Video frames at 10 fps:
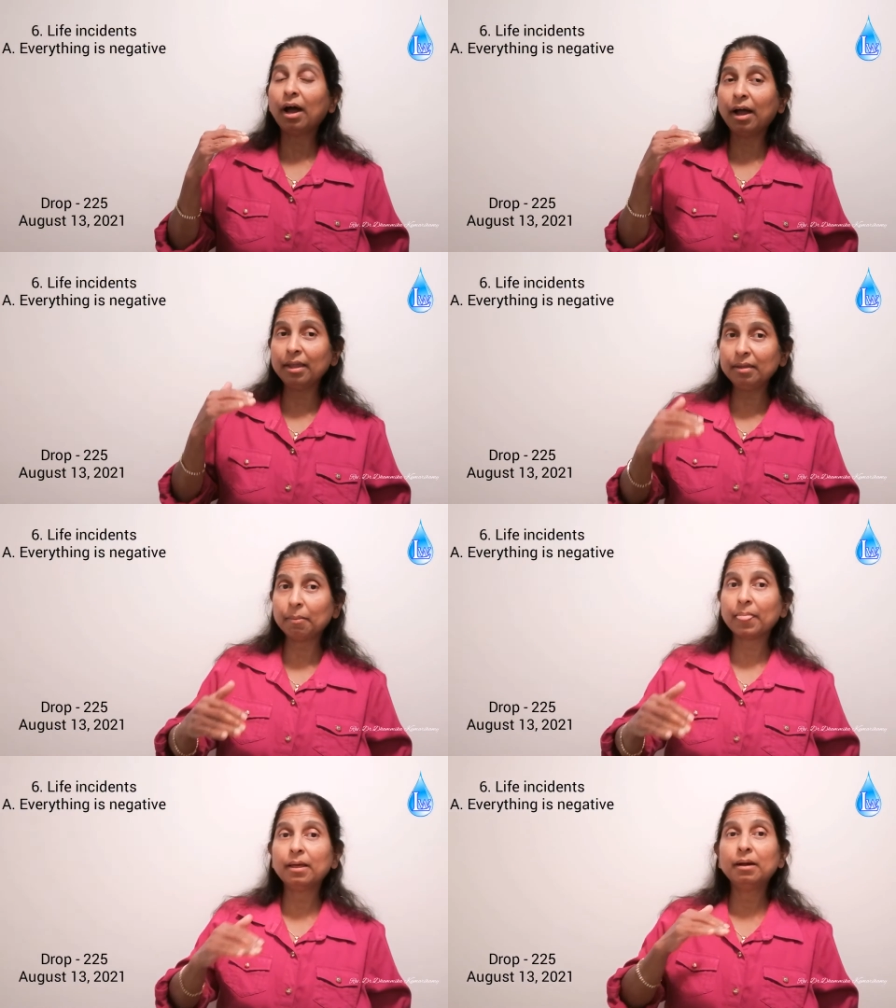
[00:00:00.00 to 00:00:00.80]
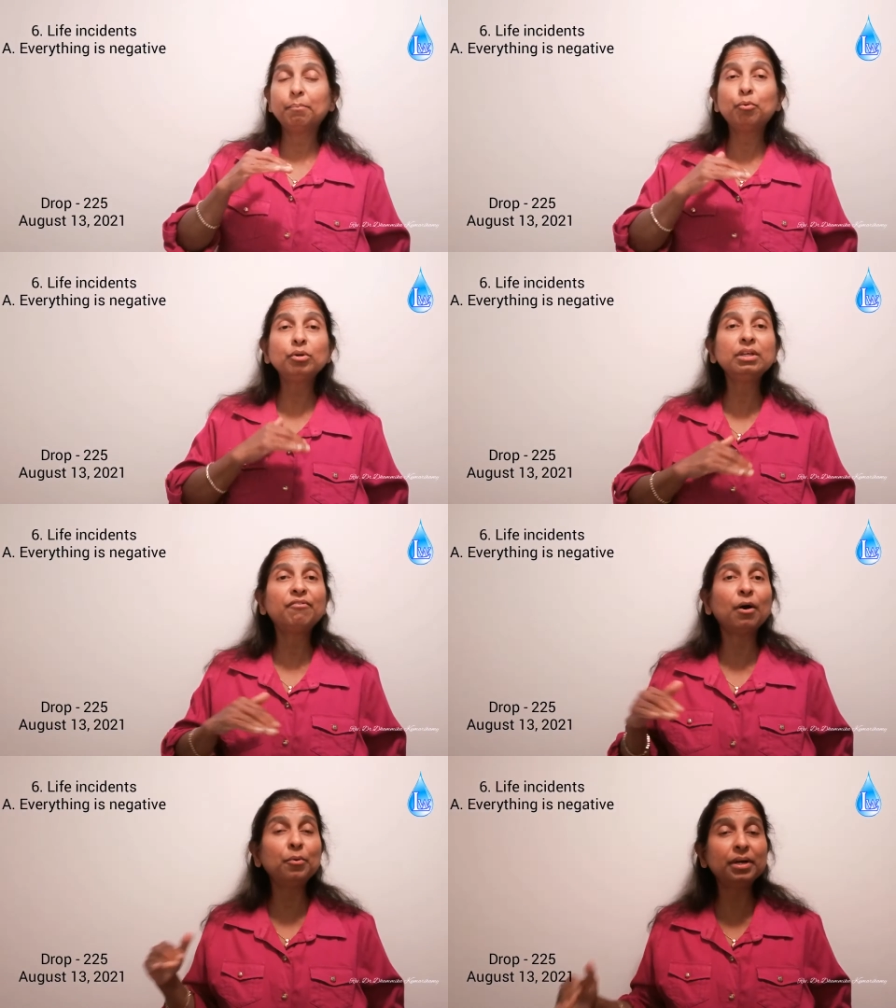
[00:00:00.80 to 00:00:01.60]
I put
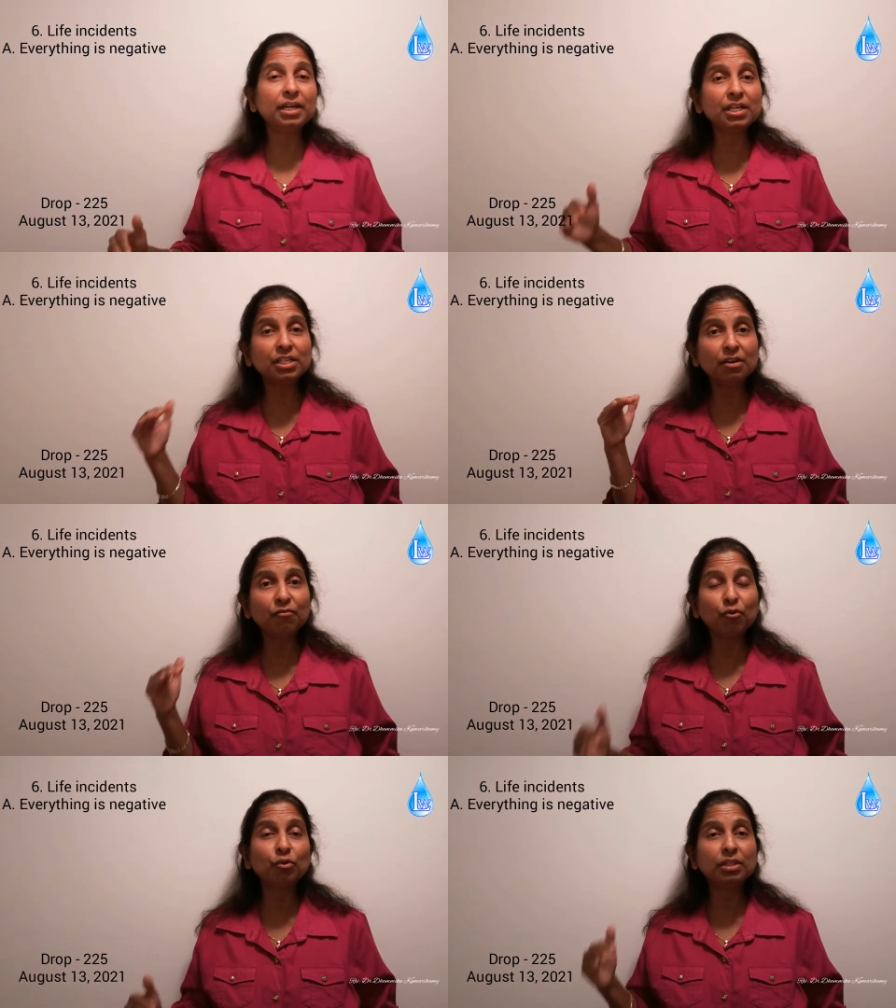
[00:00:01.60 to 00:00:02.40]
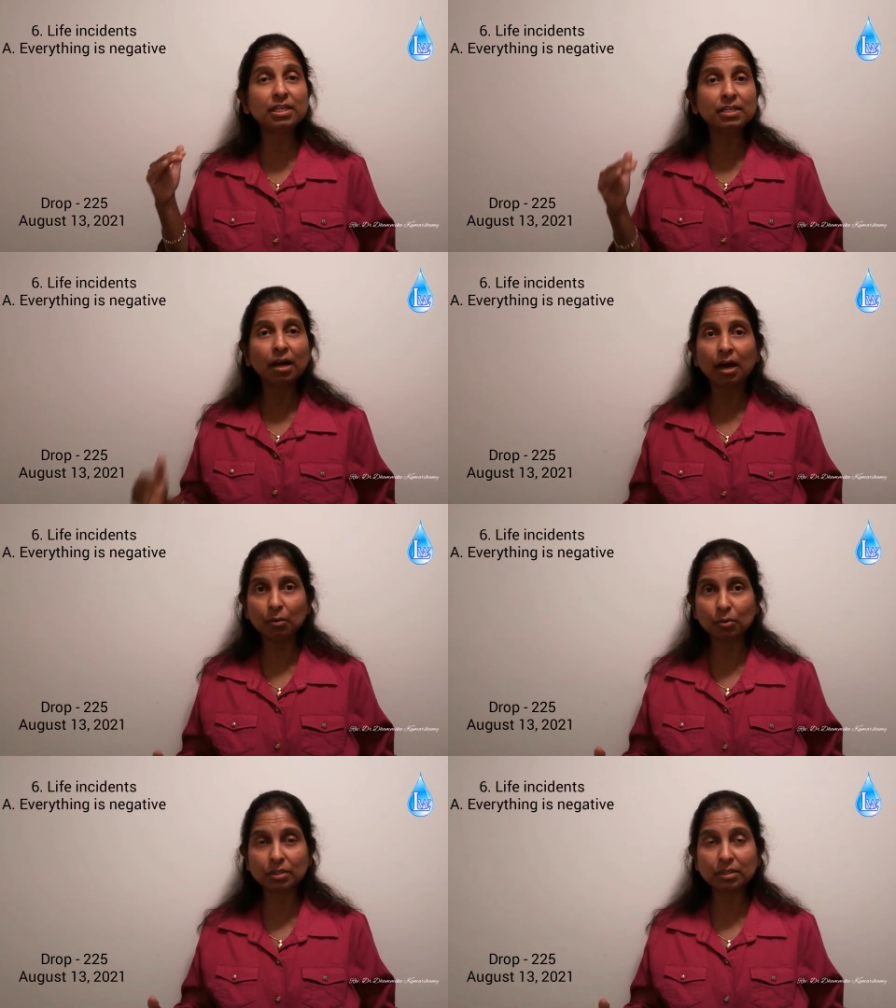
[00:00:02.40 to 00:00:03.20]
the foundation for this
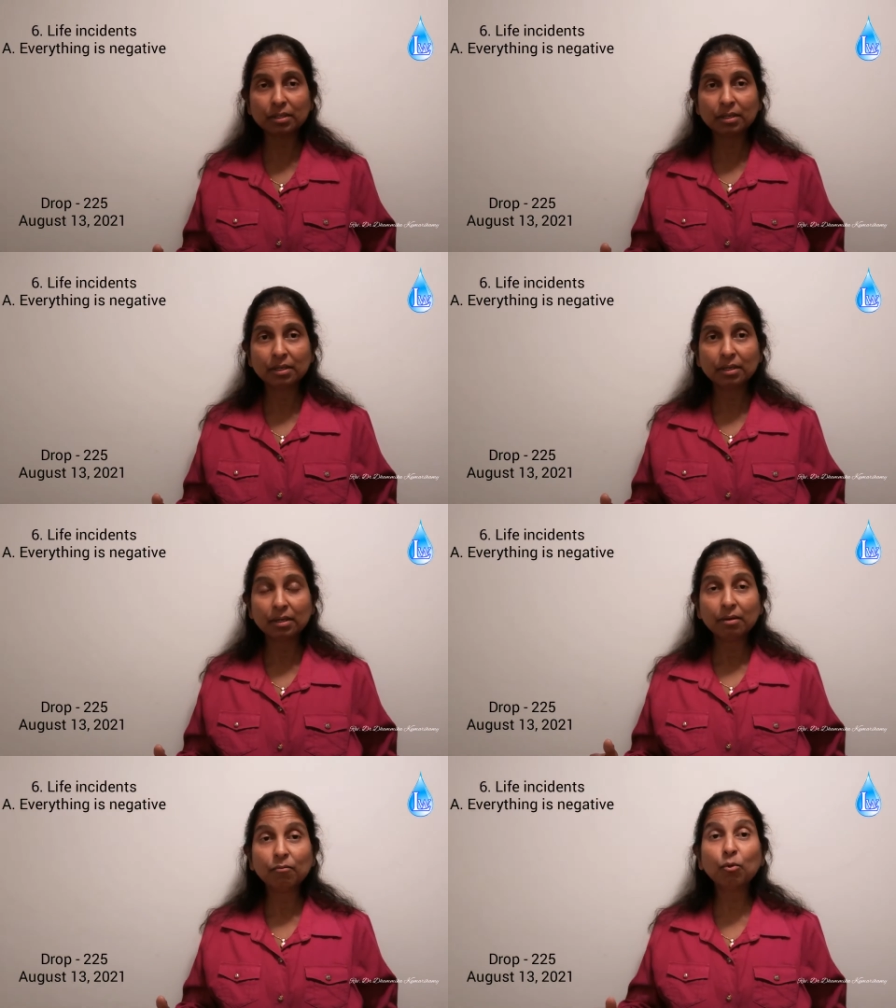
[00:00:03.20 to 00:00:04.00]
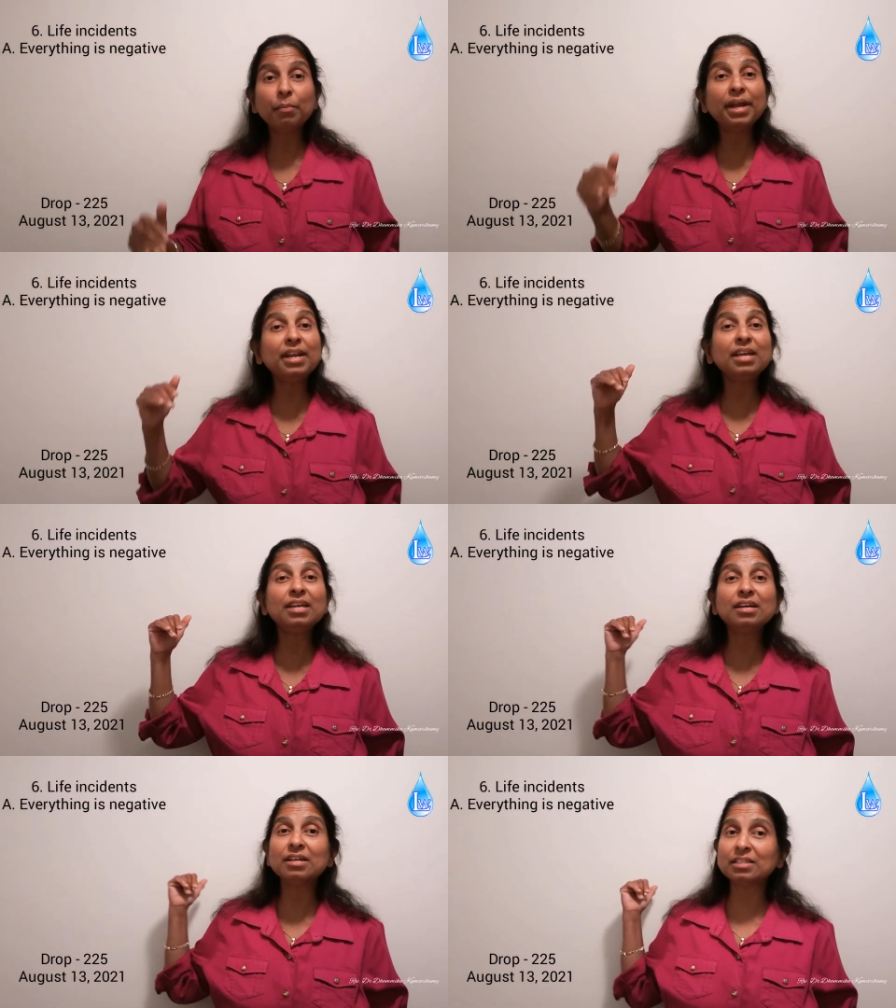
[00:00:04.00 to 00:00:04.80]
house for
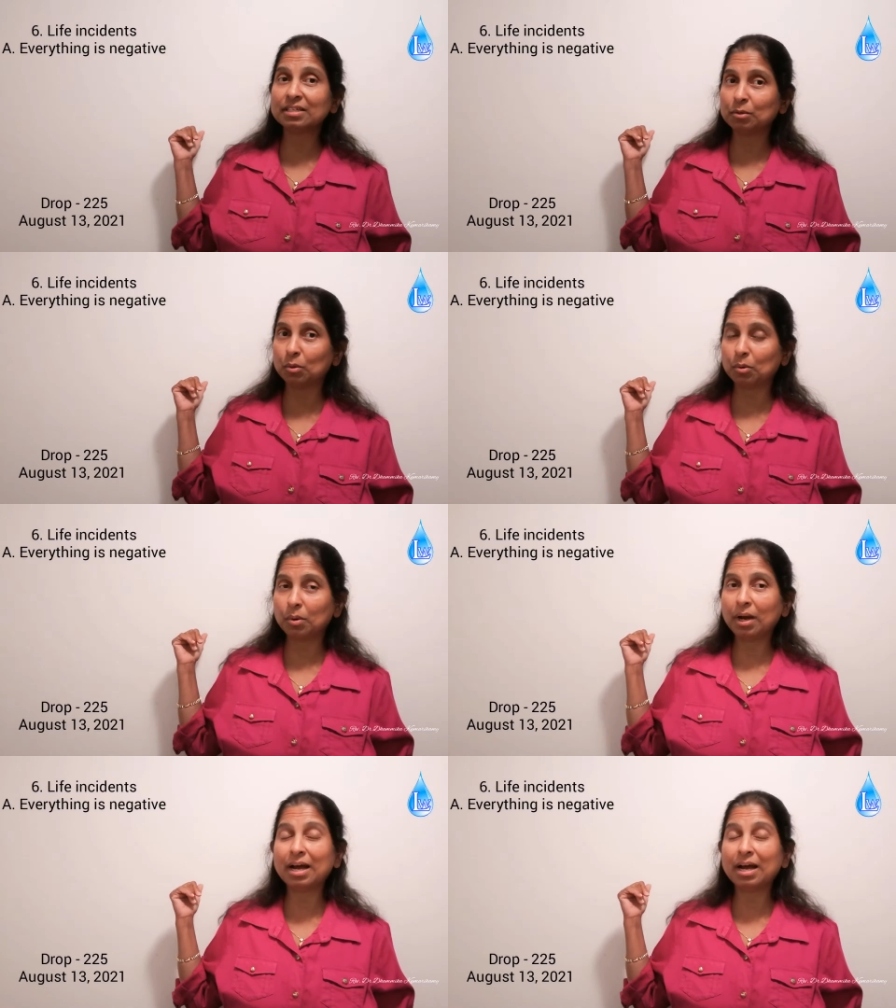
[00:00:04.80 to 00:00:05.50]
many years ago.